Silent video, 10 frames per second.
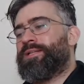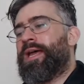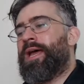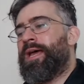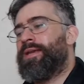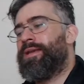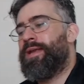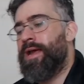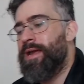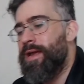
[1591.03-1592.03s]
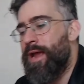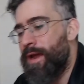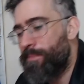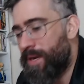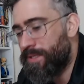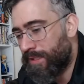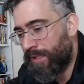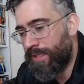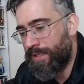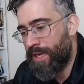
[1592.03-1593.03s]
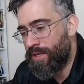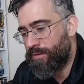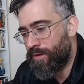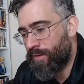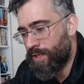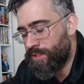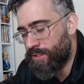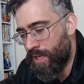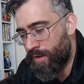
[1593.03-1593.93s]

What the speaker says: and basically, thanks